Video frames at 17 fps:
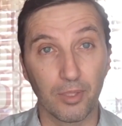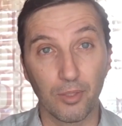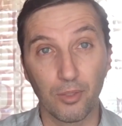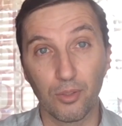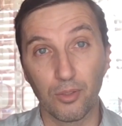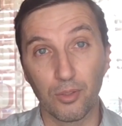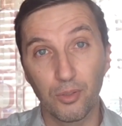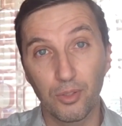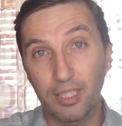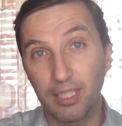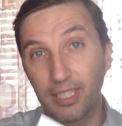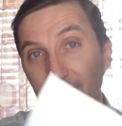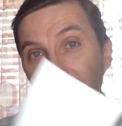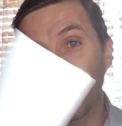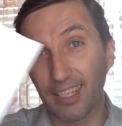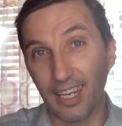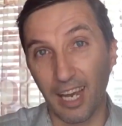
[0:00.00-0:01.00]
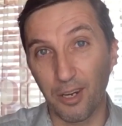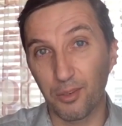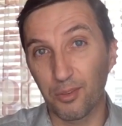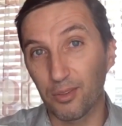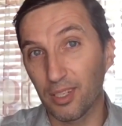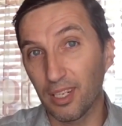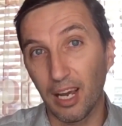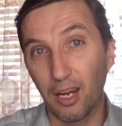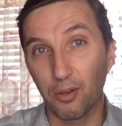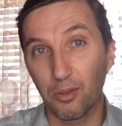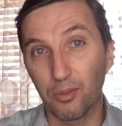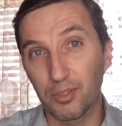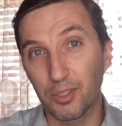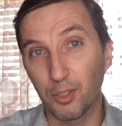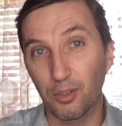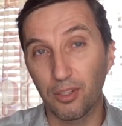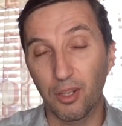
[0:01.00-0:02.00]
you see how
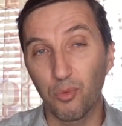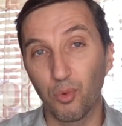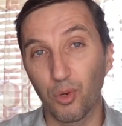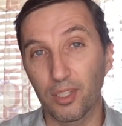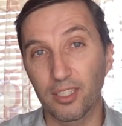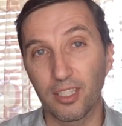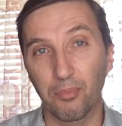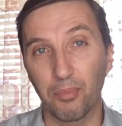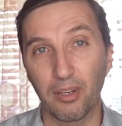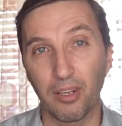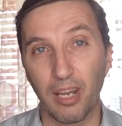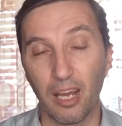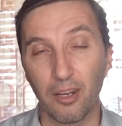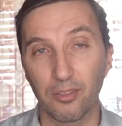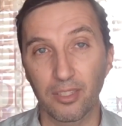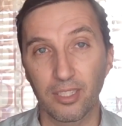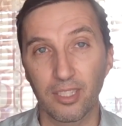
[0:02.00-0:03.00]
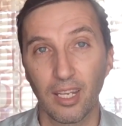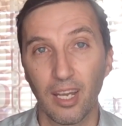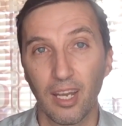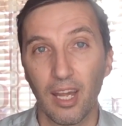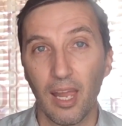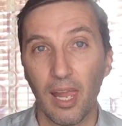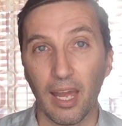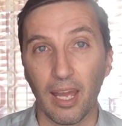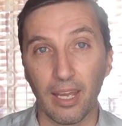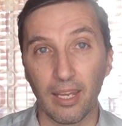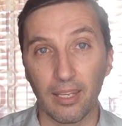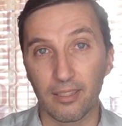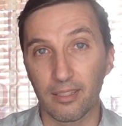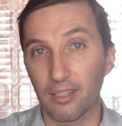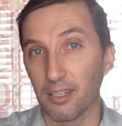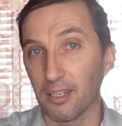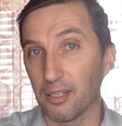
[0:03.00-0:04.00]
certain words are pronounced,
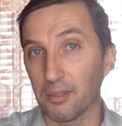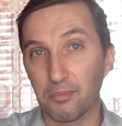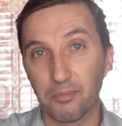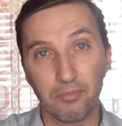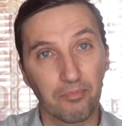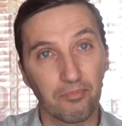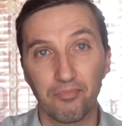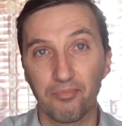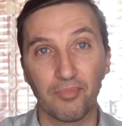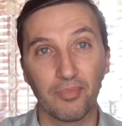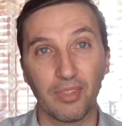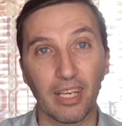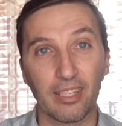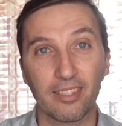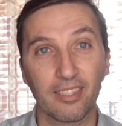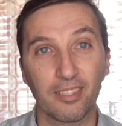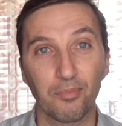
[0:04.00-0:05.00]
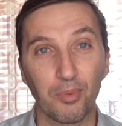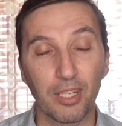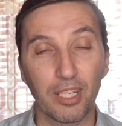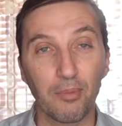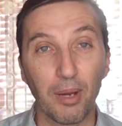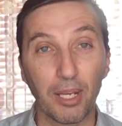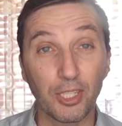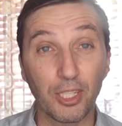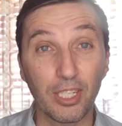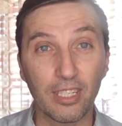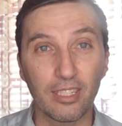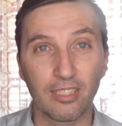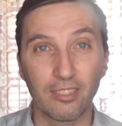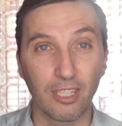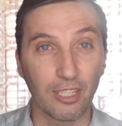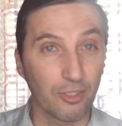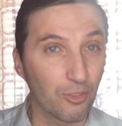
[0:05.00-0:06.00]
and that's pretty much
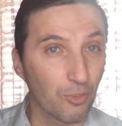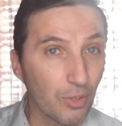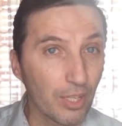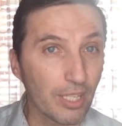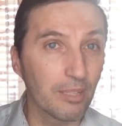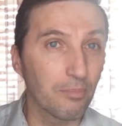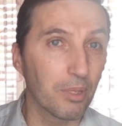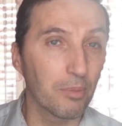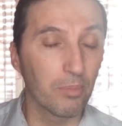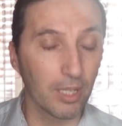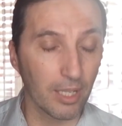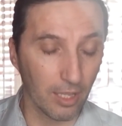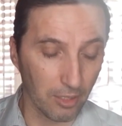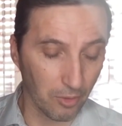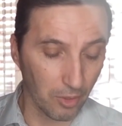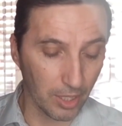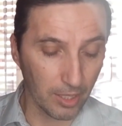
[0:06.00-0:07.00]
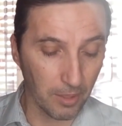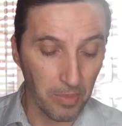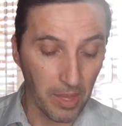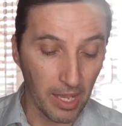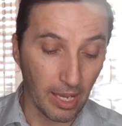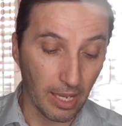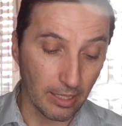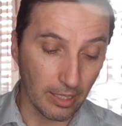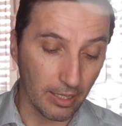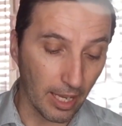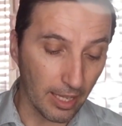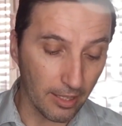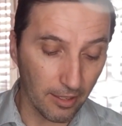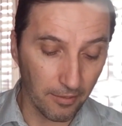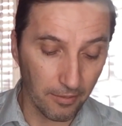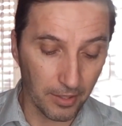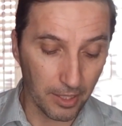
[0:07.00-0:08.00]
it, just reading biblical Greek. And
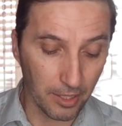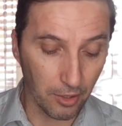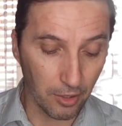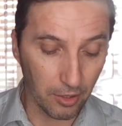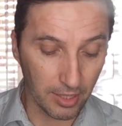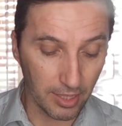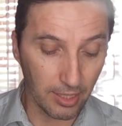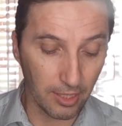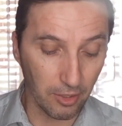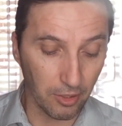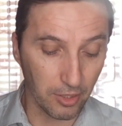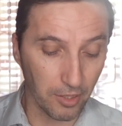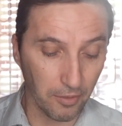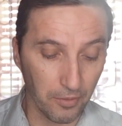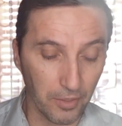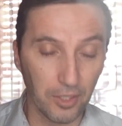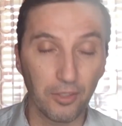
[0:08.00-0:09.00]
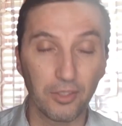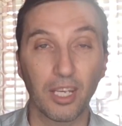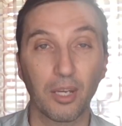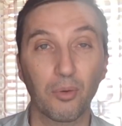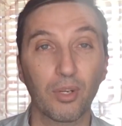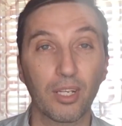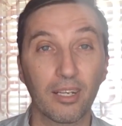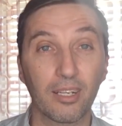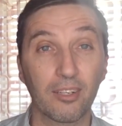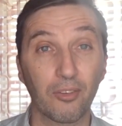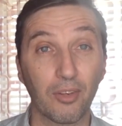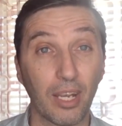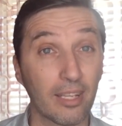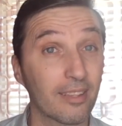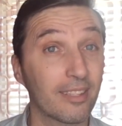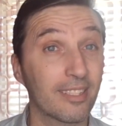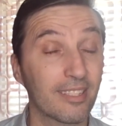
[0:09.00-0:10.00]
another series of videos I want to
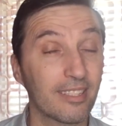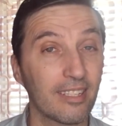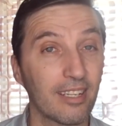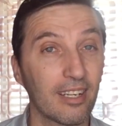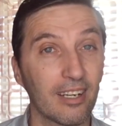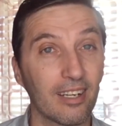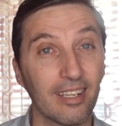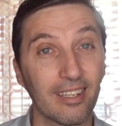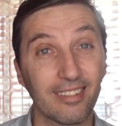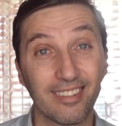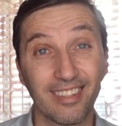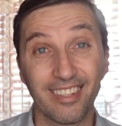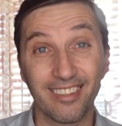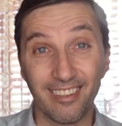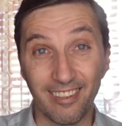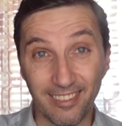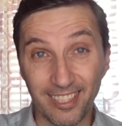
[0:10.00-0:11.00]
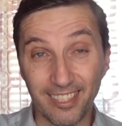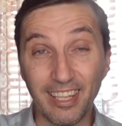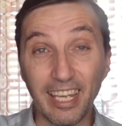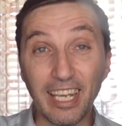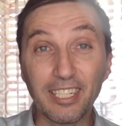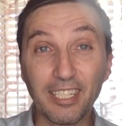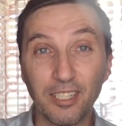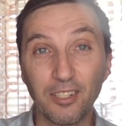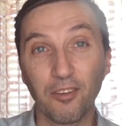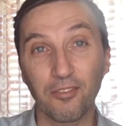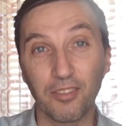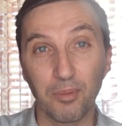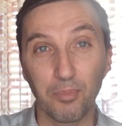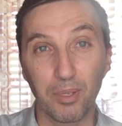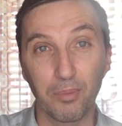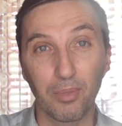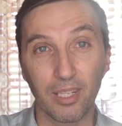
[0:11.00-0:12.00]
create this year is the translation of
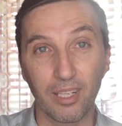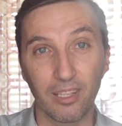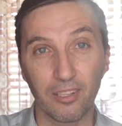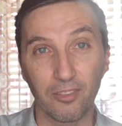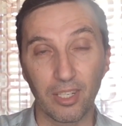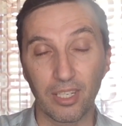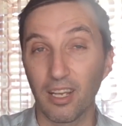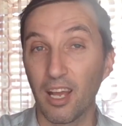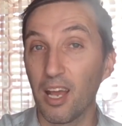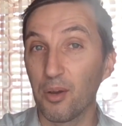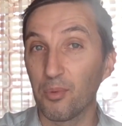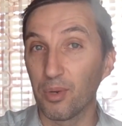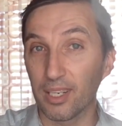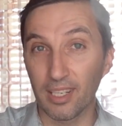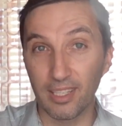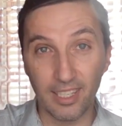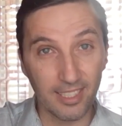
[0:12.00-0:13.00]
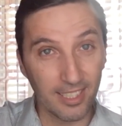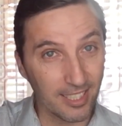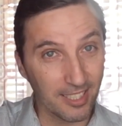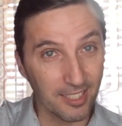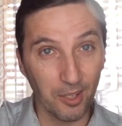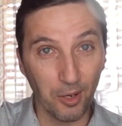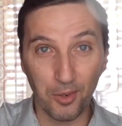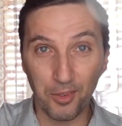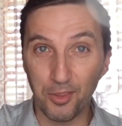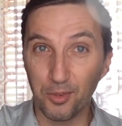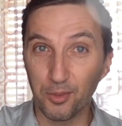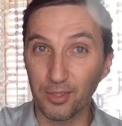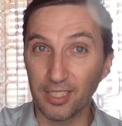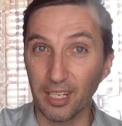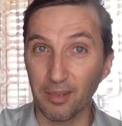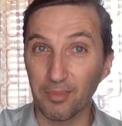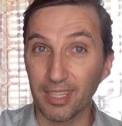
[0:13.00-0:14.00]
the biblical Greek. We're gonna just go
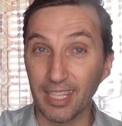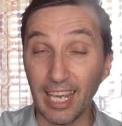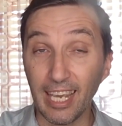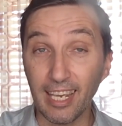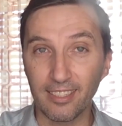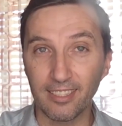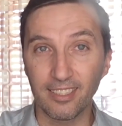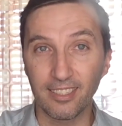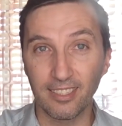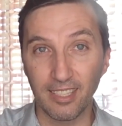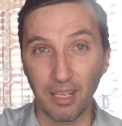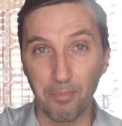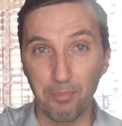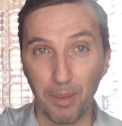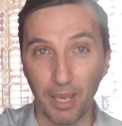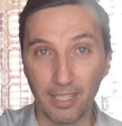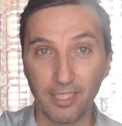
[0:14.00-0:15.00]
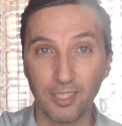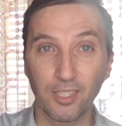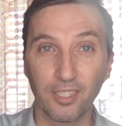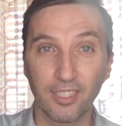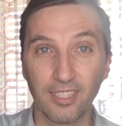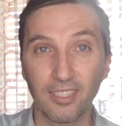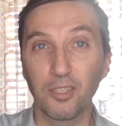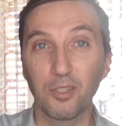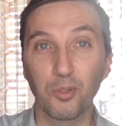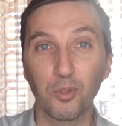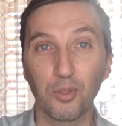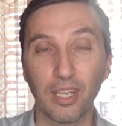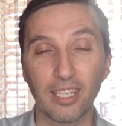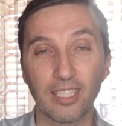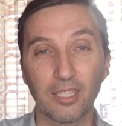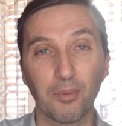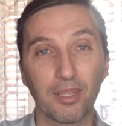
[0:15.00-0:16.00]
through some texts, some passages in the New
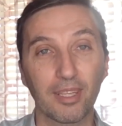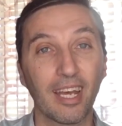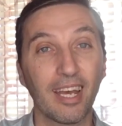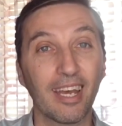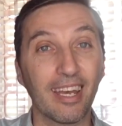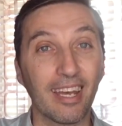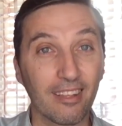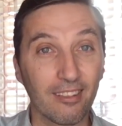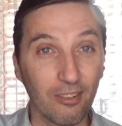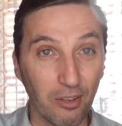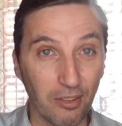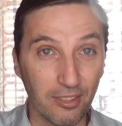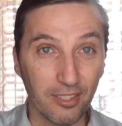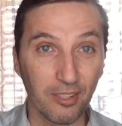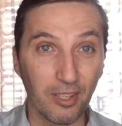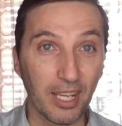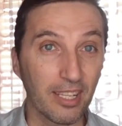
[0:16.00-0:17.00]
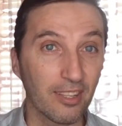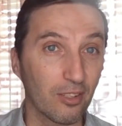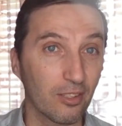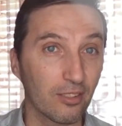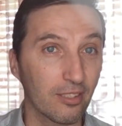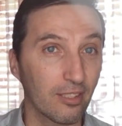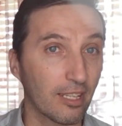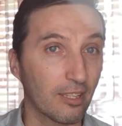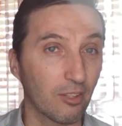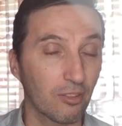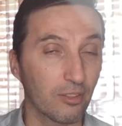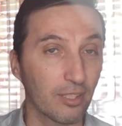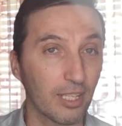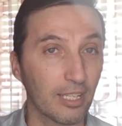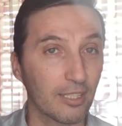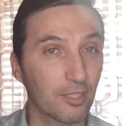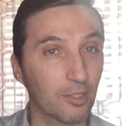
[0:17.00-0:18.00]
Testament and translate,
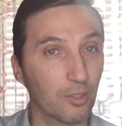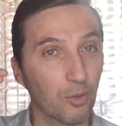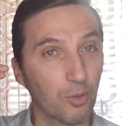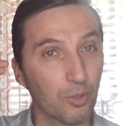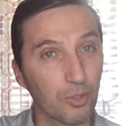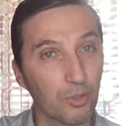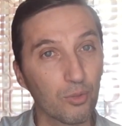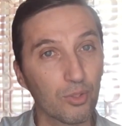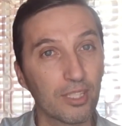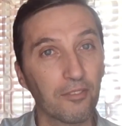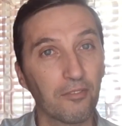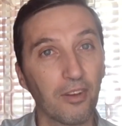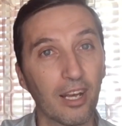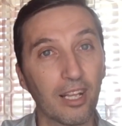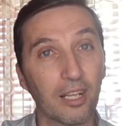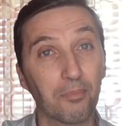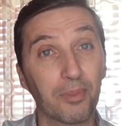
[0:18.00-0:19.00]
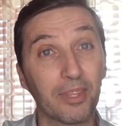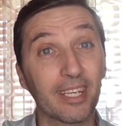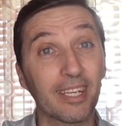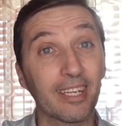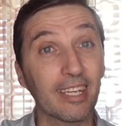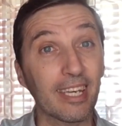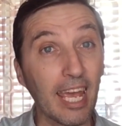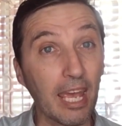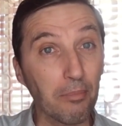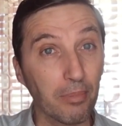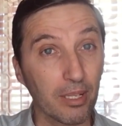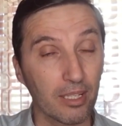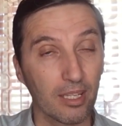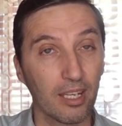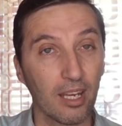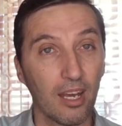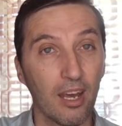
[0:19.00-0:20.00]
so you develop the
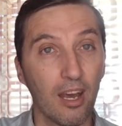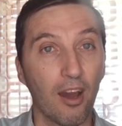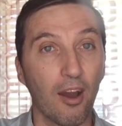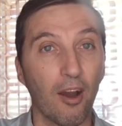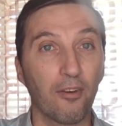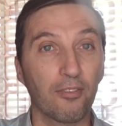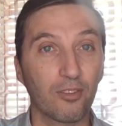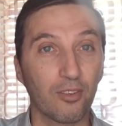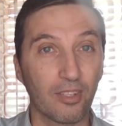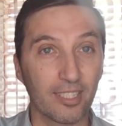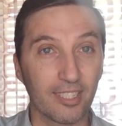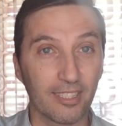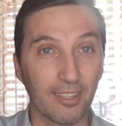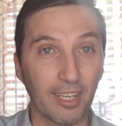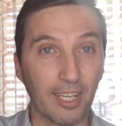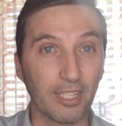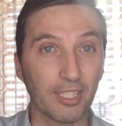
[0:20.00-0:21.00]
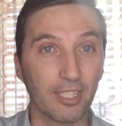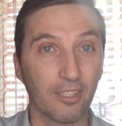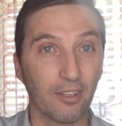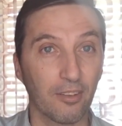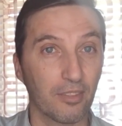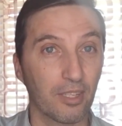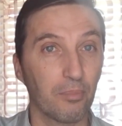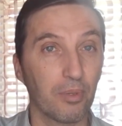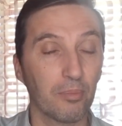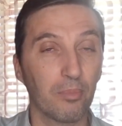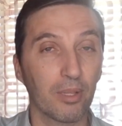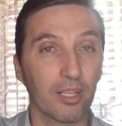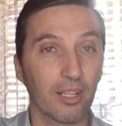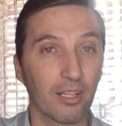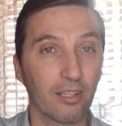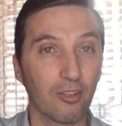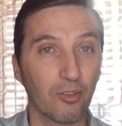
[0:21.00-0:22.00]
habit of translation of the
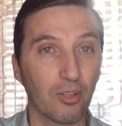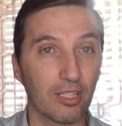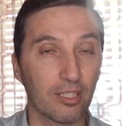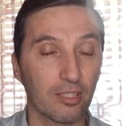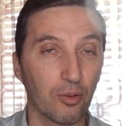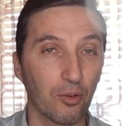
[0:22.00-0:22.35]
biblical Greek,